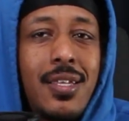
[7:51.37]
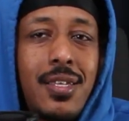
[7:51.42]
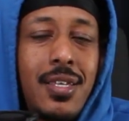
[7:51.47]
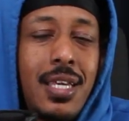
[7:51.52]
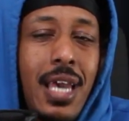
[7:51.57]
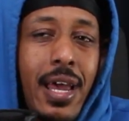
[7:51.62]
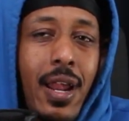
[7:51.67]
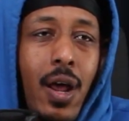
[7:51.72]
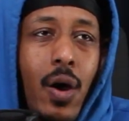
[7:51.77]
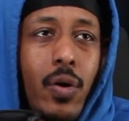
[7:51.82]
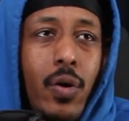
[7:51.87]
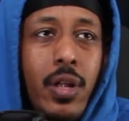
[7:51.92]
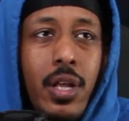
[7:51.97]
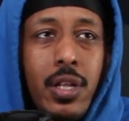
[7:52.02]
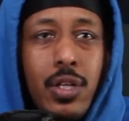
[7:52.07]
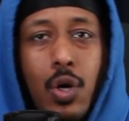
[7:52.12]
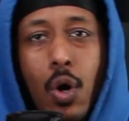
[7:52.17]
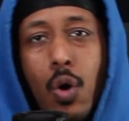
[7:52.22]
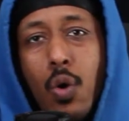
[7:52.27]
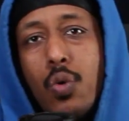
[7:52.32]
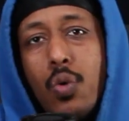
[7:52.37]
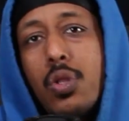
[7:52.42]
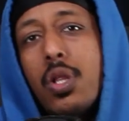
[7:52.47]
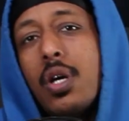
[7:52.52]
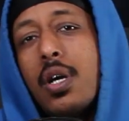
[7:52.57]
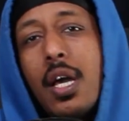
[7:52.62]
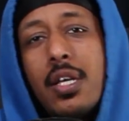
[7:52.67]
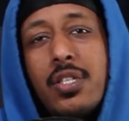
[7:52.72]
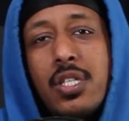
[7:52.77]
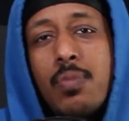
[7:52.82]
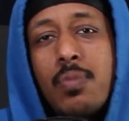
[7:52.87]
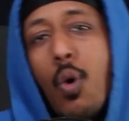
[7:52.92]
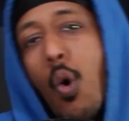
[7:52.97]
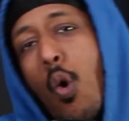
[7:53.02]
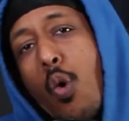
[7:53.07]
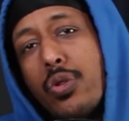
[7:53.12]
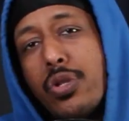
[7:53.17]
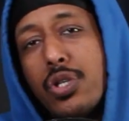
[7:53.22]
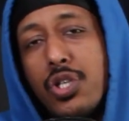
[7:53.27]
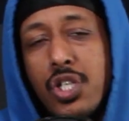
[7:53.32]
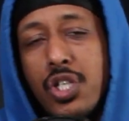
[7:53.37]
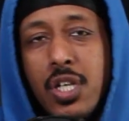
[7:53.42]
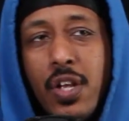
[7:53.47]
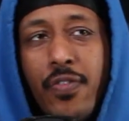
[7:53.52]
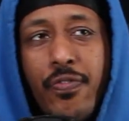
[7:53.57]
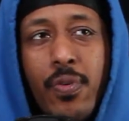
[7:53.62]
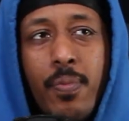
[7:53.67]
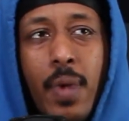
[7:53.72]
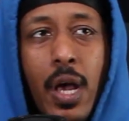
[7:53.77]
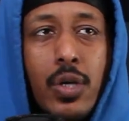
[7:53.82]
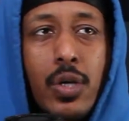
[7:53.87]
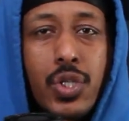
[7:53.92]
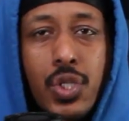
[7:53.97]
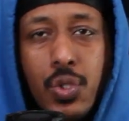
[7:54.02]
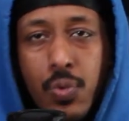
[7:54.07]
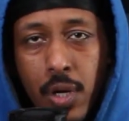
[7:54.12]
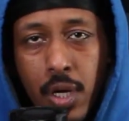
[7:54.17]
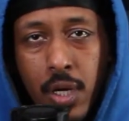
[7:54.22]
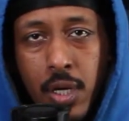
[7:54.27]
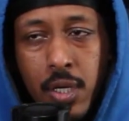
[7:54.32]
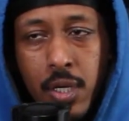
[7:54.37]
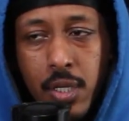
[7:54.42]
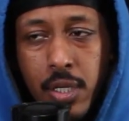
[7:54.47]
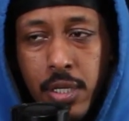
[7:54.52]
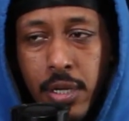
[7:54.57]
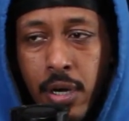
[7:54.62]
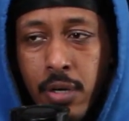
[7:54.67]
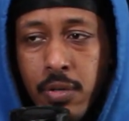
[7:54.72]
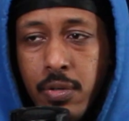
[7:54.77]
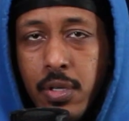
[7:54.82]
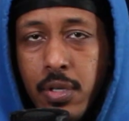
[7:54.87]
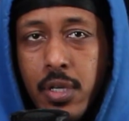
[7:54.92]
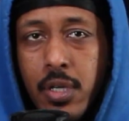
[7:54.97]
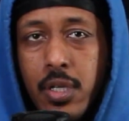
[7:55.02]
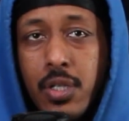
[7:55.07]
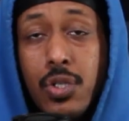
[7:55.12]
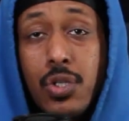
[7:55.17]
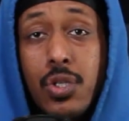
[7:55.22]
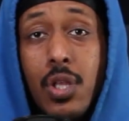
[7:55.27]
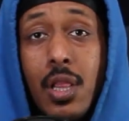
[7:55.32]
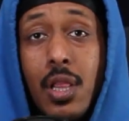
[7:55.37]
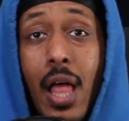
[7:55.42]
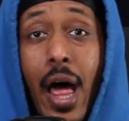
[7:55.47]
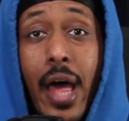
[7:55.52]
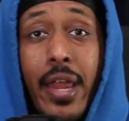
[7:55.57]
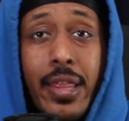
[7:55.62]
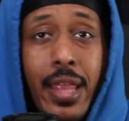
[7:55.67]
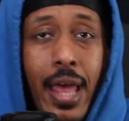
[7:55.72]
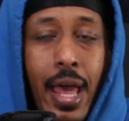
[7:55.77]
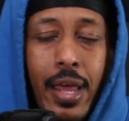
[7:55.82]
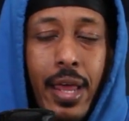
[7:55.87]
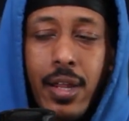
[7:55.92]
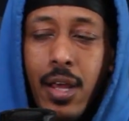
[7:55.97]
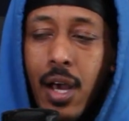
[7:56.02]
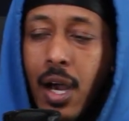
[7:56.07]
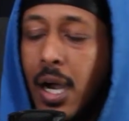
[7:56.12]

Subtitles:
Get out and go look at some older shit from elsewhere, you know? Because there's a lot of that.